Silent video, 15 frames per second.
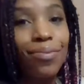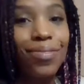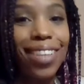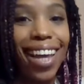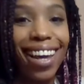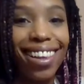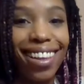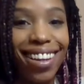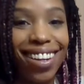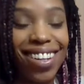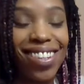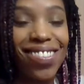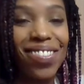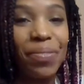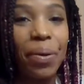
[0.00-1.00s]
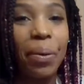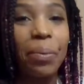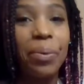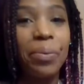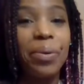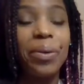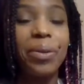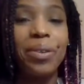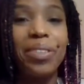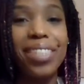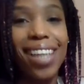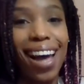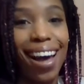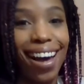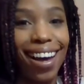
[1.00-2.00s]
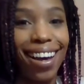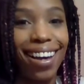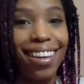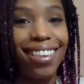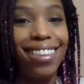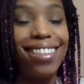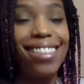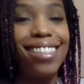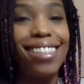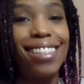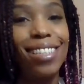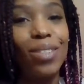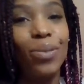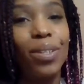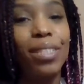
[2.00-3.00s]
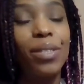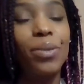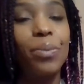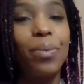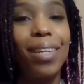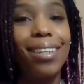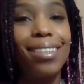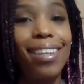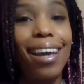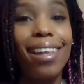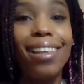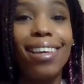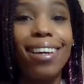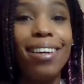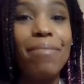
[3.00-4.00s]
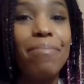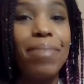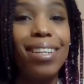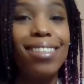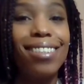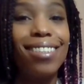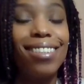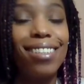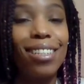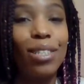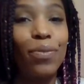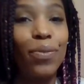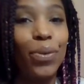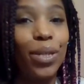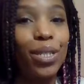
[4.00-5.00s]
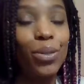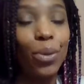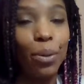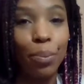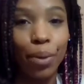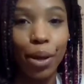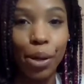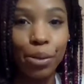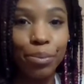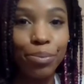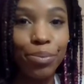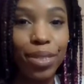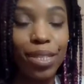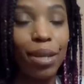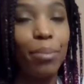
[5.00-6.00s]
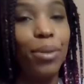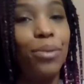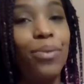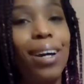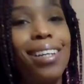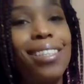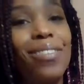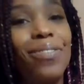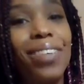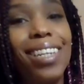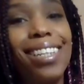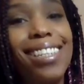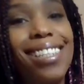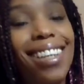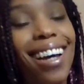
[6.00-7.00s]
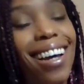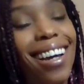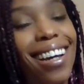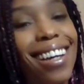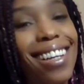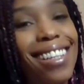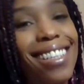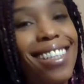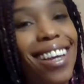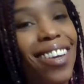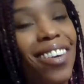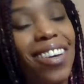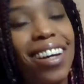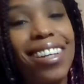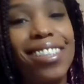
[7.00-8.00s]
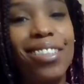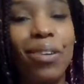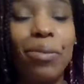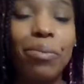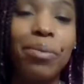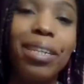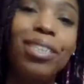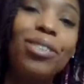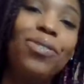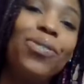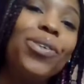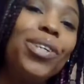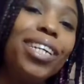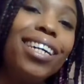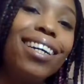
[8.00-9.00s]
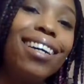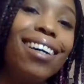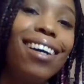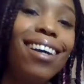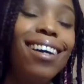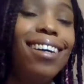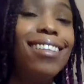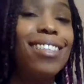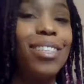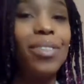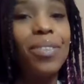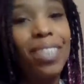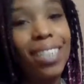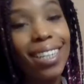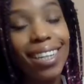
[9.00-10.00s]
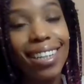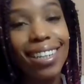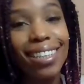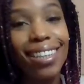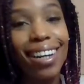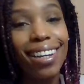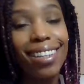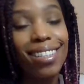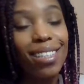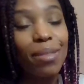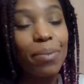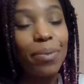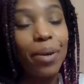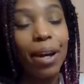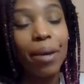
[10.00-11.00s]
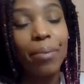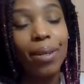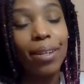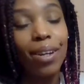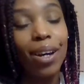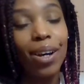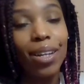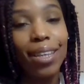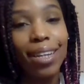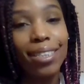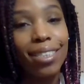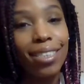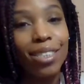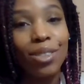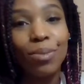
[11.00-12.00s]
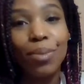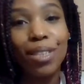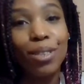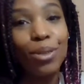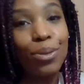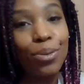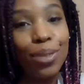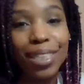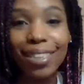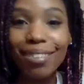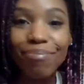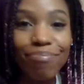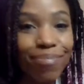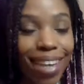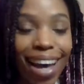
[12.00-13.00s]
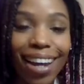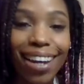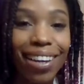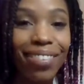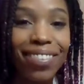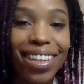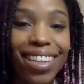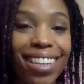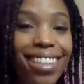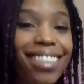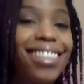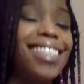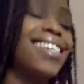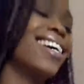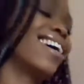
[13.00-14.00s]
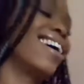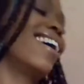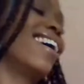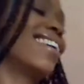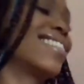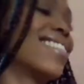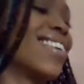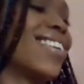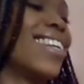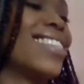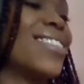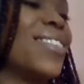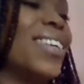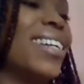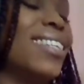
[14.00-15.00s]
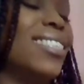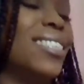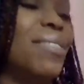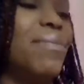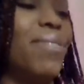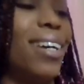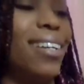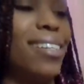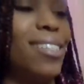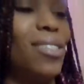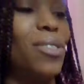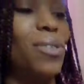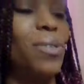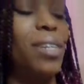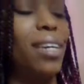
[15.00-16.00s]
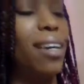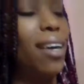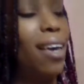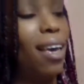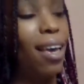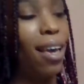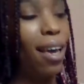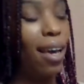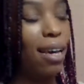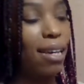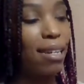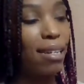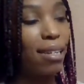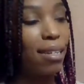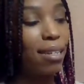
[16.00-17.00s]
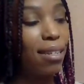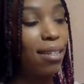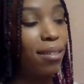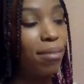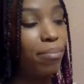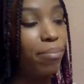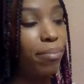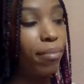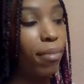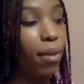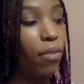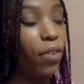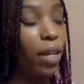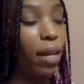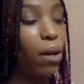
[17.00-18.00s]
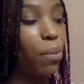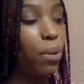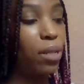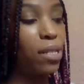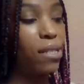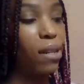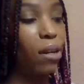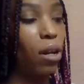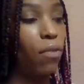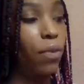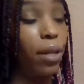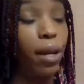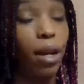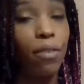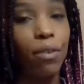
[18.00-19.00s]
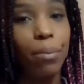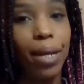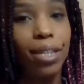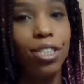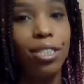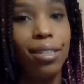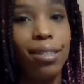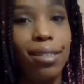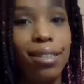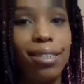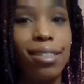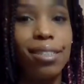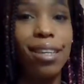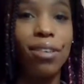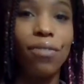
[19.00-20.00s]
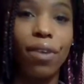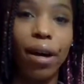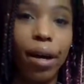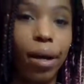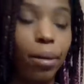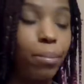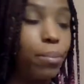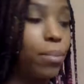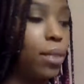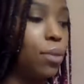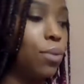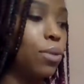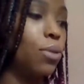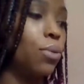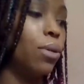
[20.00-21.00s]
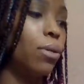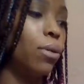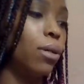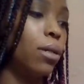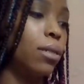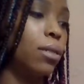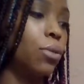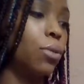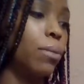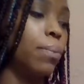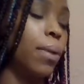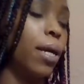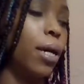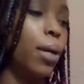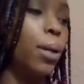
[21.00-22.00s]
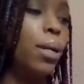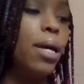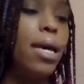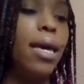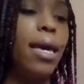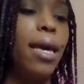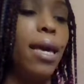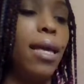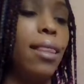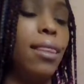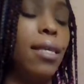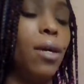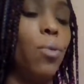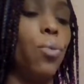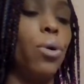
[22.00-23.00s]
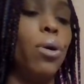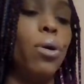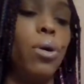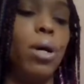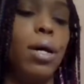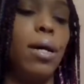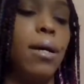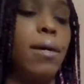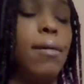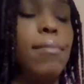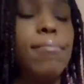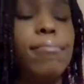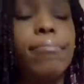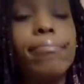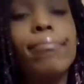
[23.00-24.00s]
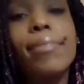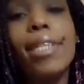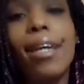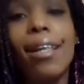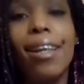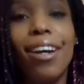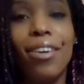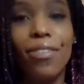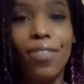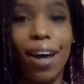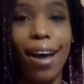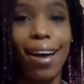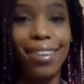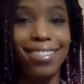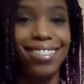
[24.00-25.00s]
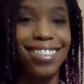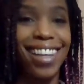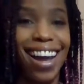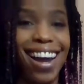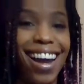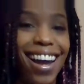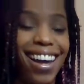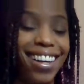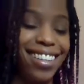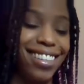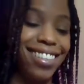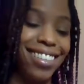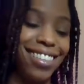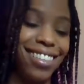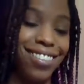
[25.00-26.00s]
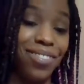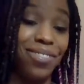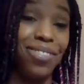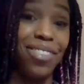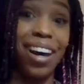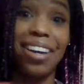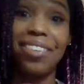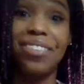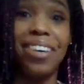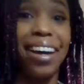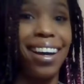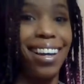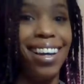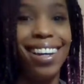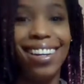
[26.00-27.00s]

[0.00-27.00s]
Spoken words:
Hey loves, welcome to rogoeshigh. This is going to be a daily messages for Scorpio, Sun, Moon, Rising, Venus signs. Thank you guys so much for tuning in, liking, subscribing, all that shit you be doing. I love it. So let's go ahead and jump right into it. I feel like I want to start off with an affirmation. Let's just get a vibe, see what's going on, Scorpio, and then we'll clarify. All right away.